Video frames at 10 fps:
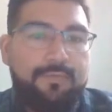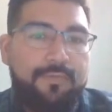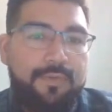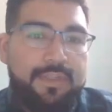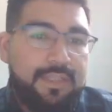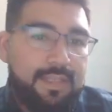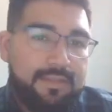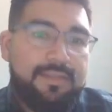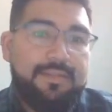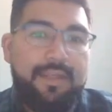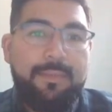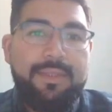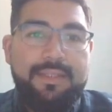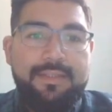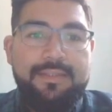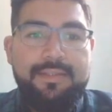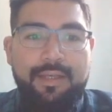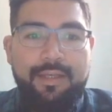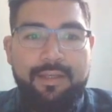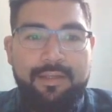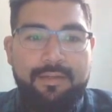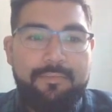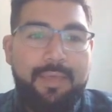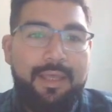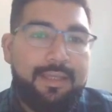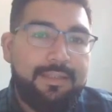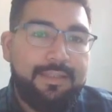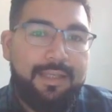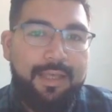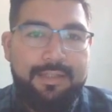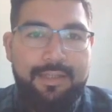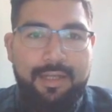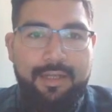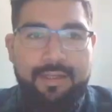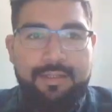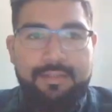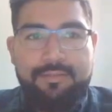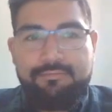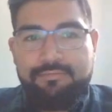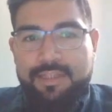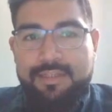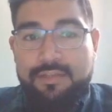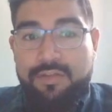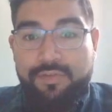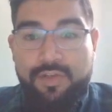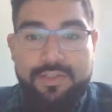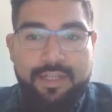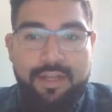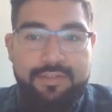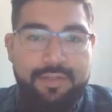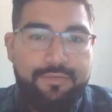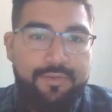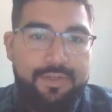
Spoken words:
For instance, these images may indicate a sense of nostalgia, for